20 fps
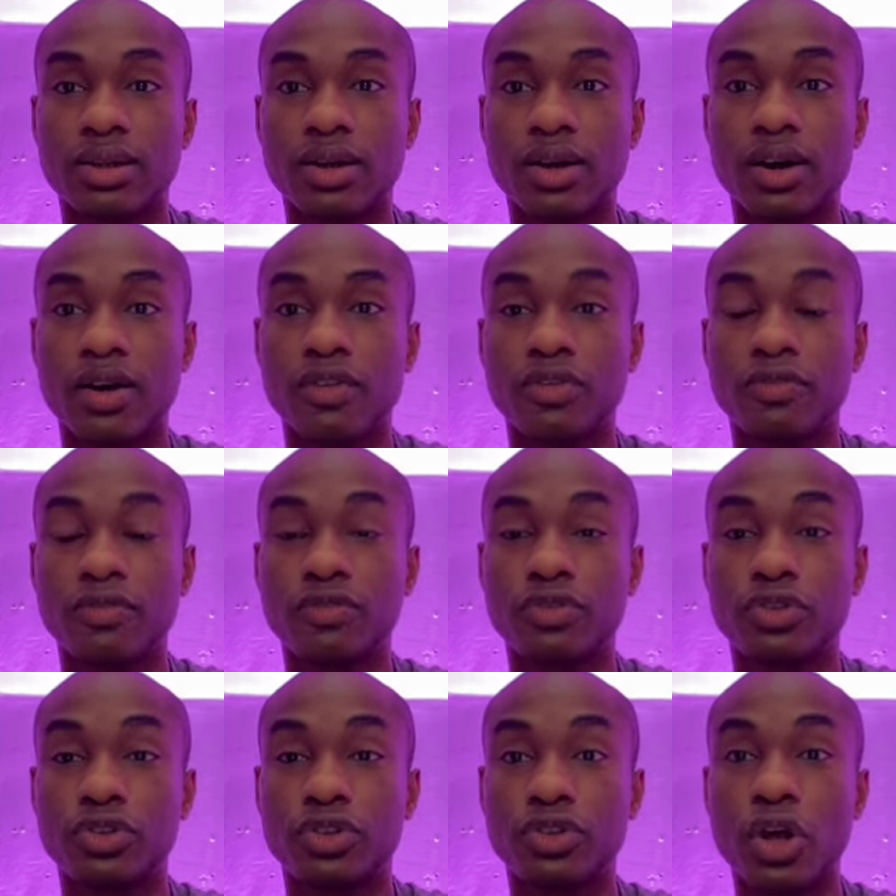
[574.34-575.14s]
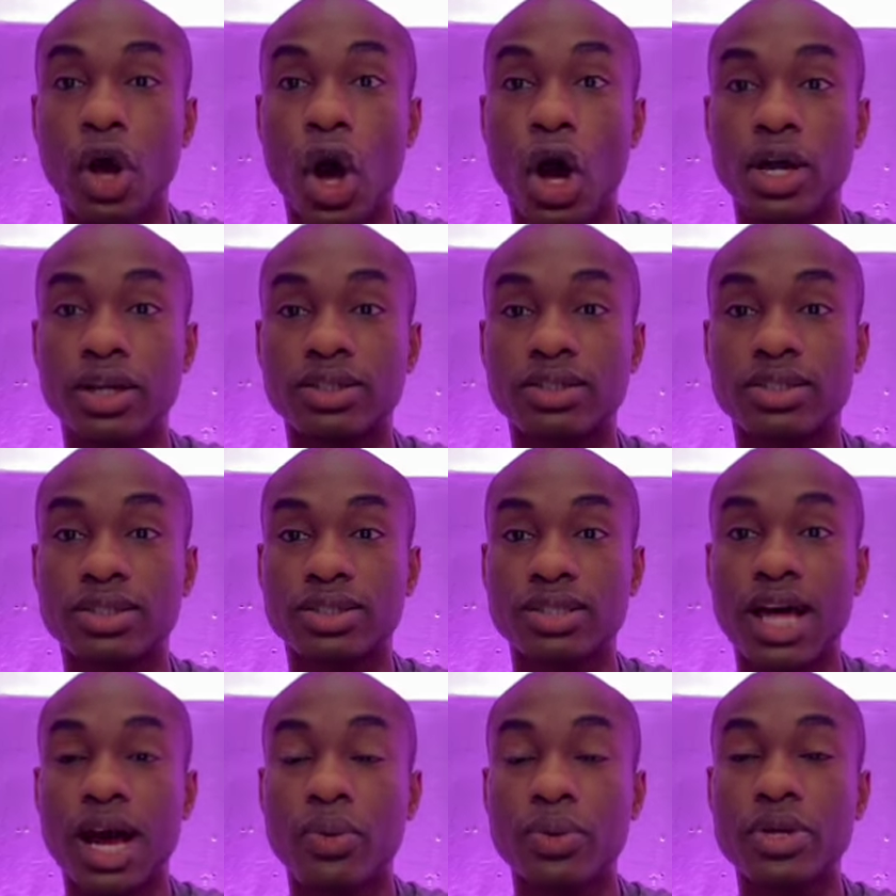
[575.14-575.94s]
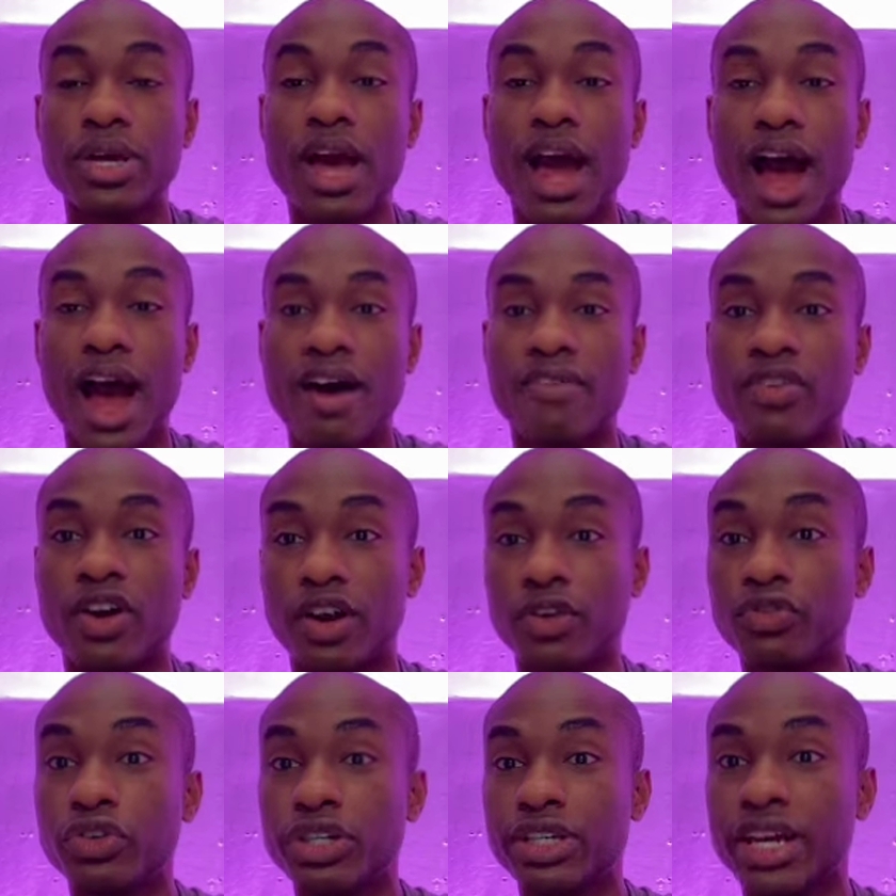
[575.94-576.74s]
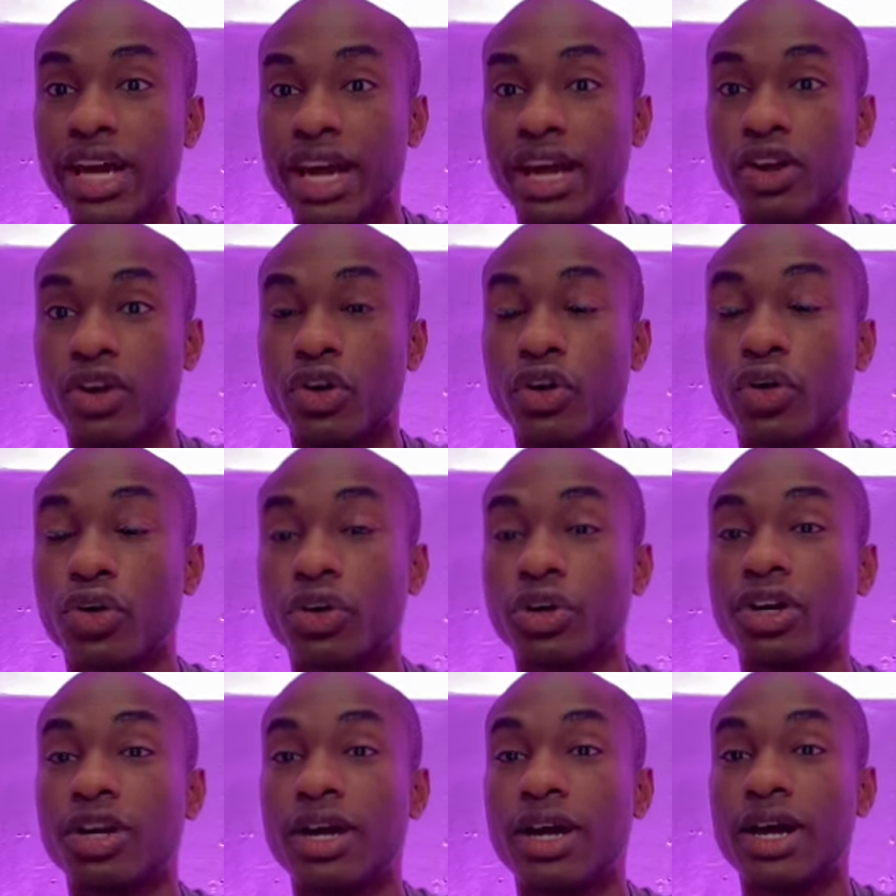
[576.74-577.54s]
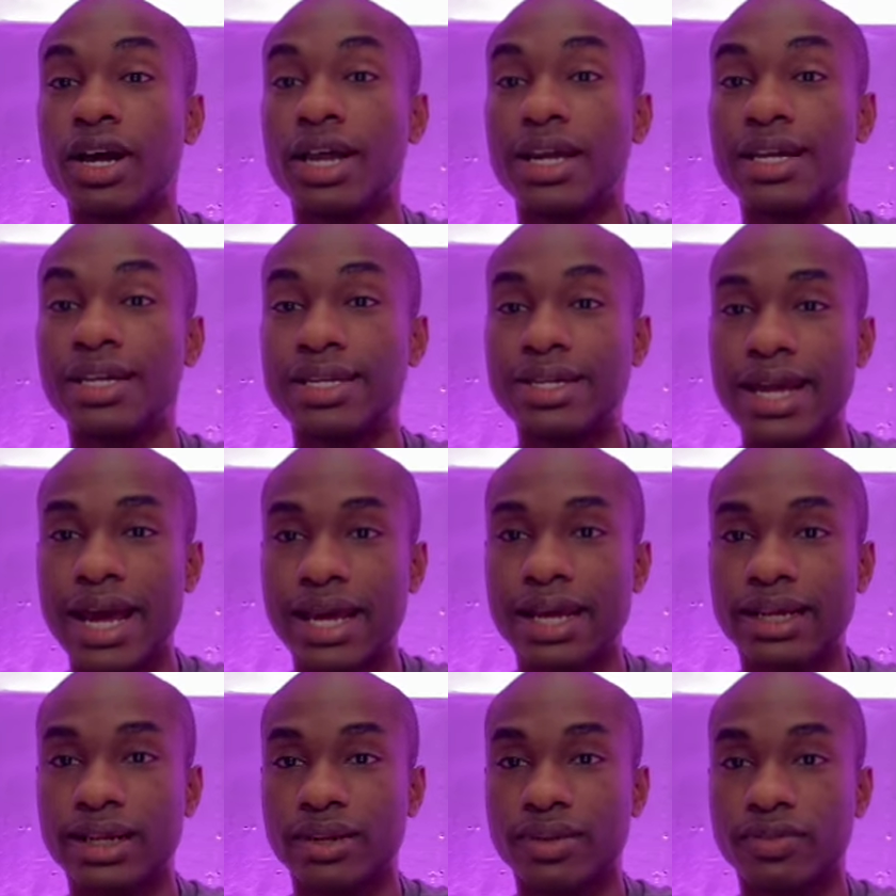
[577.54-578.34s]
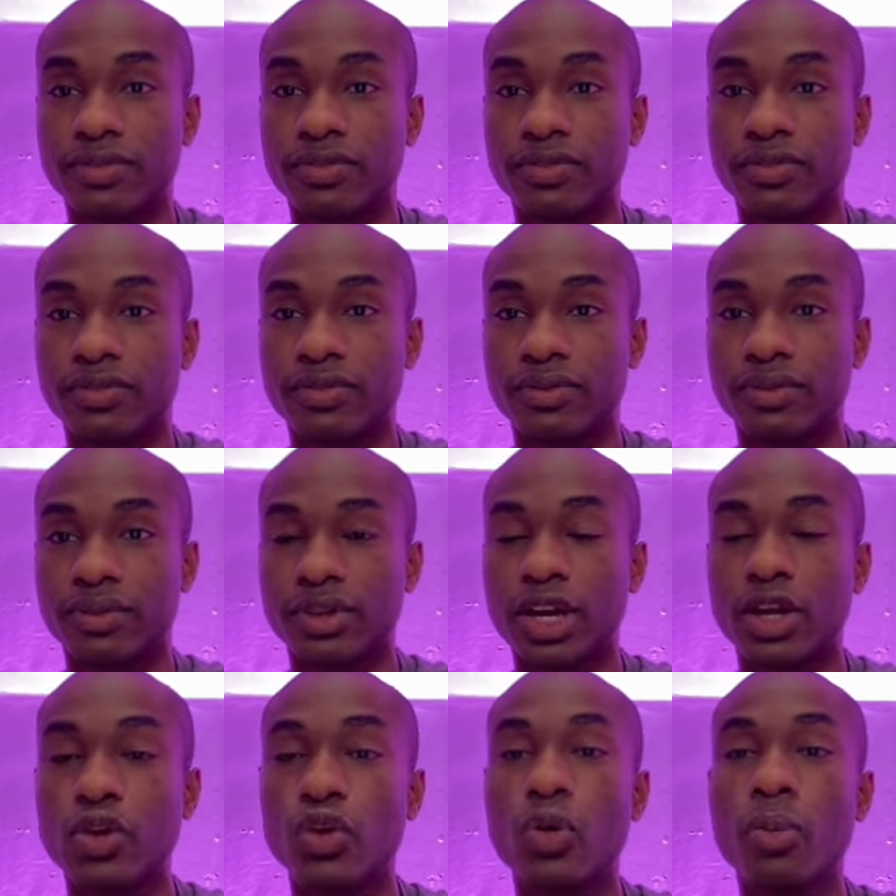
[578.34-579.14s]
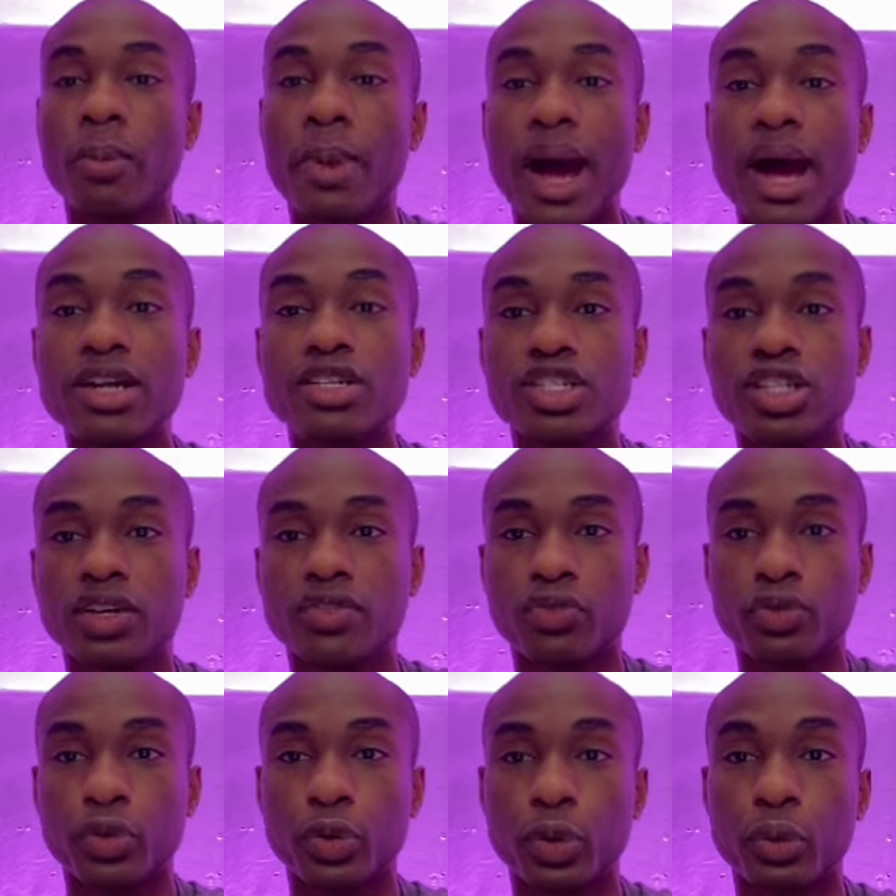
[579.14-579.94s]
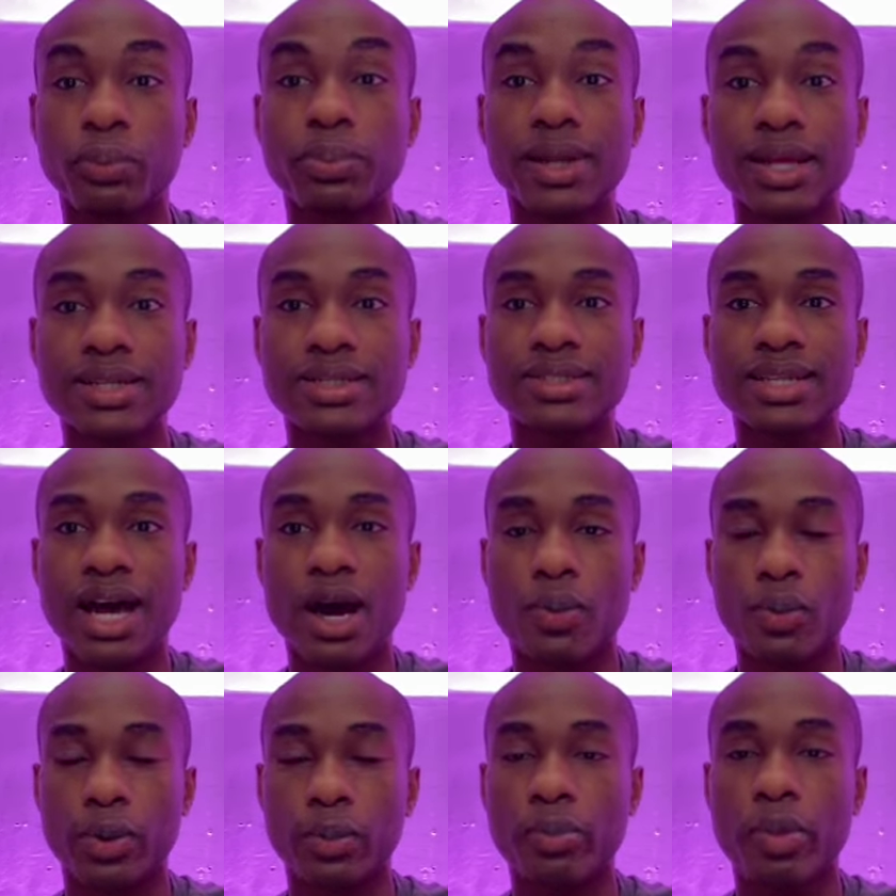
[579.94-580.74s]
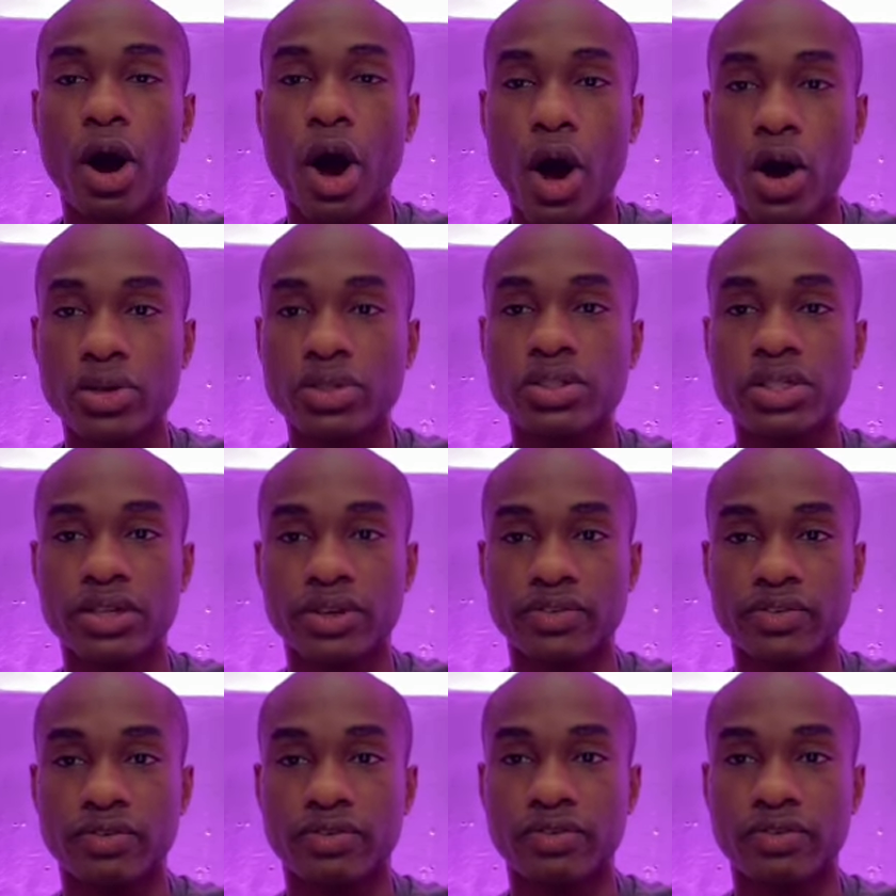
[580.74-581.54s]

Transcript: of thoughts that we have every day are negative. Can you imagine if we replace that with positive?